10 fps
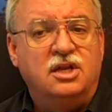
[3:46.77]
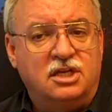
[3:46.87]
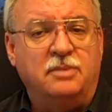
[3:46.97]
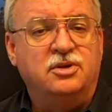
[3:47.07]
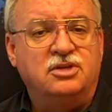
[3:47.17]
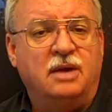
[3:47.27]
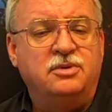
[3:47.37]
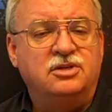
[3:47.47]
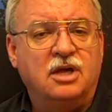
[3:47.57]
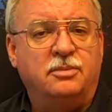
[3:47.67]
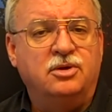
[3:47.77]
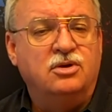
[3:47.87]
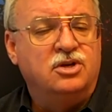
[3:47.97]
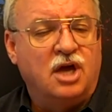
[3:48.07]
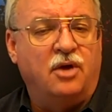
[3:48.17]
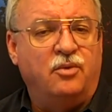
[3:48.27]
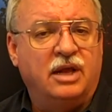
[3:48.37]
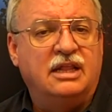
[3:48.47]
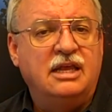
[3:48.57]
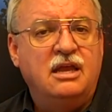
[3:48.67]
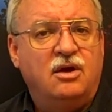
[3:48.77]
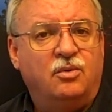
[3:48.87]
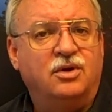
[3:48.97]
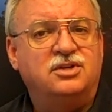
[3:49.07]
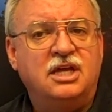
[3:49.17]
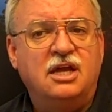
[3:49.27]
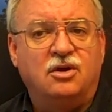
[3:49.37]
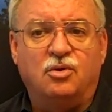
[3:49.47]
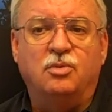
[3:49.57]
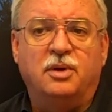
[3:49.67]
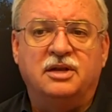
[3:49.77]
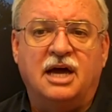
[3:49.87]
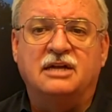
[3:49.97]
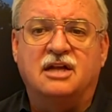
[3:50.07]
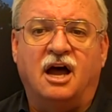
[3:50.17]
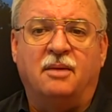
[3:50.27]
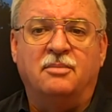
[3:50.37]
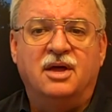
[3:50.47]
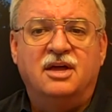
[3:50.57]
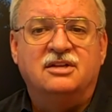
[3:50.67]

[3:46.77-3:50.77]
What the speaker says: www.wrigleyrealtygroup.com